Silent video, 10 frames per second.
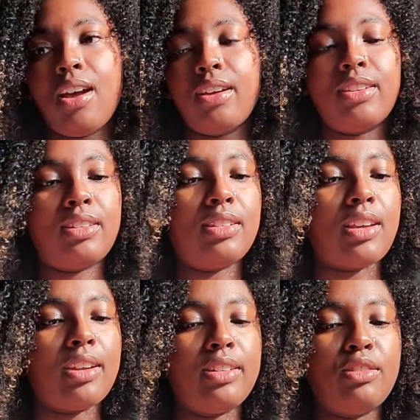I just
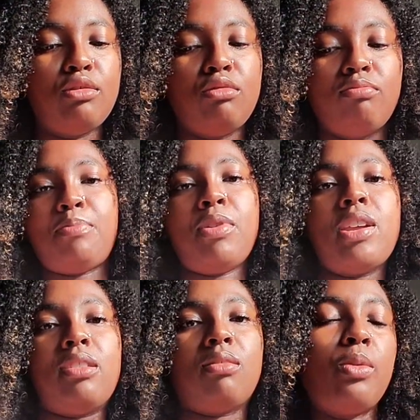decided to get
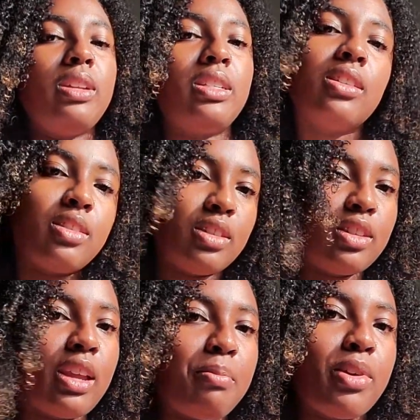pretty. I don't need to,
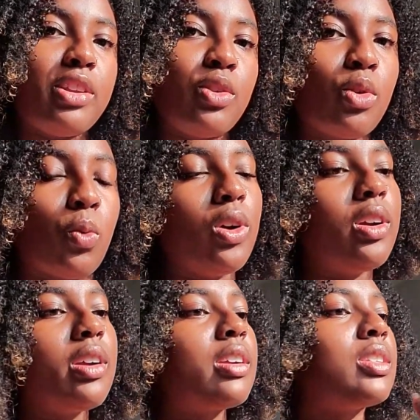to get pretty to go to
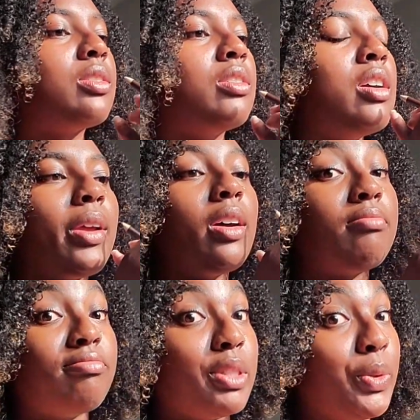work, so why not
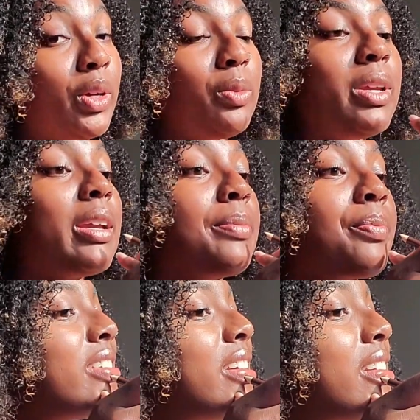do it on the weekend?
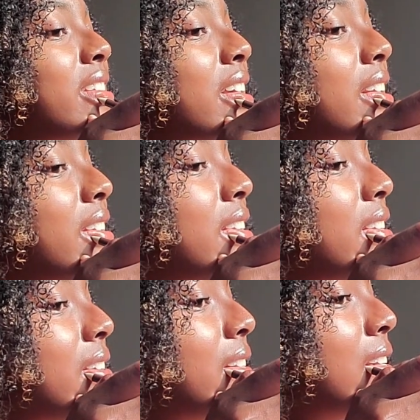That's what I decided to
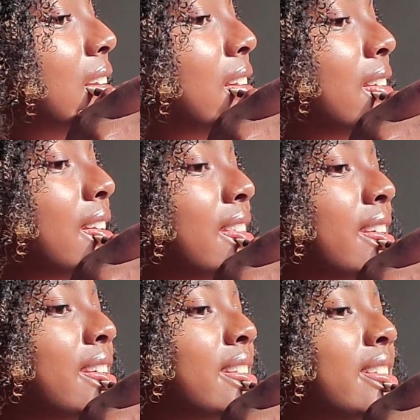do today. And
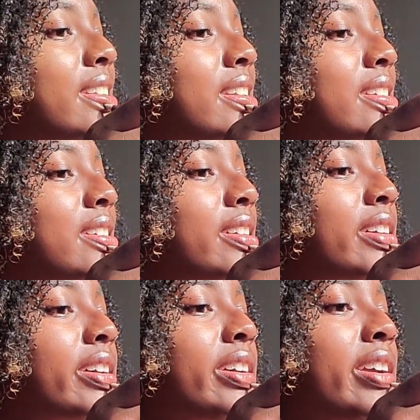then
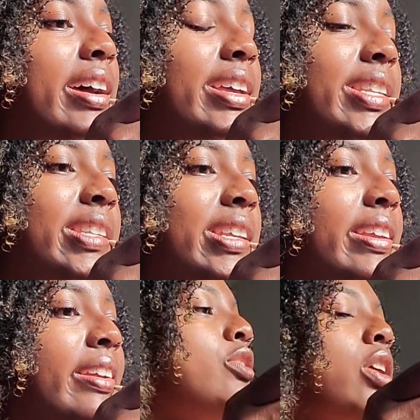Sierra asked
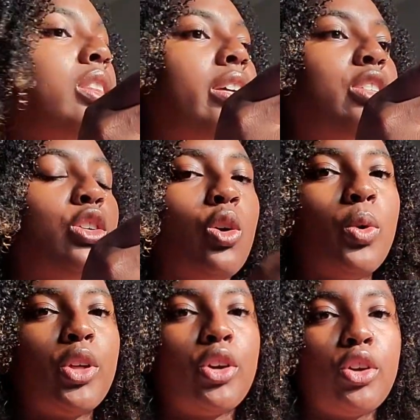me if I'd like to go
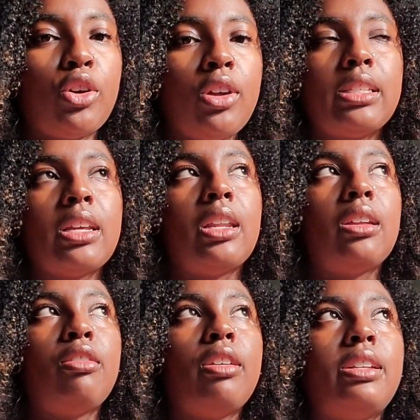with her. It's
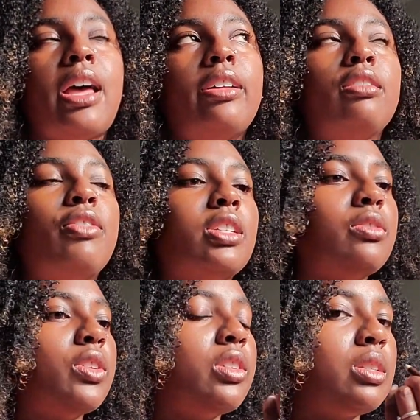a Italian
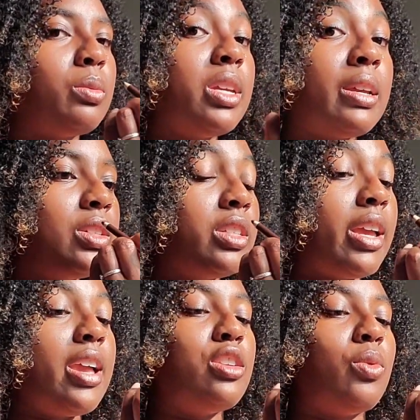festival this week. So she's like,
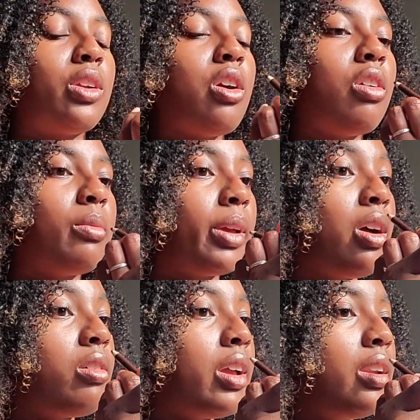hey, do you want to go? And I'm like,
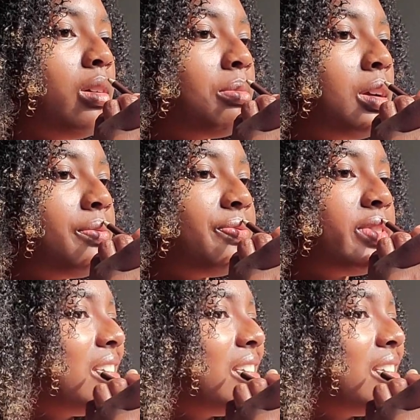okay, no problem.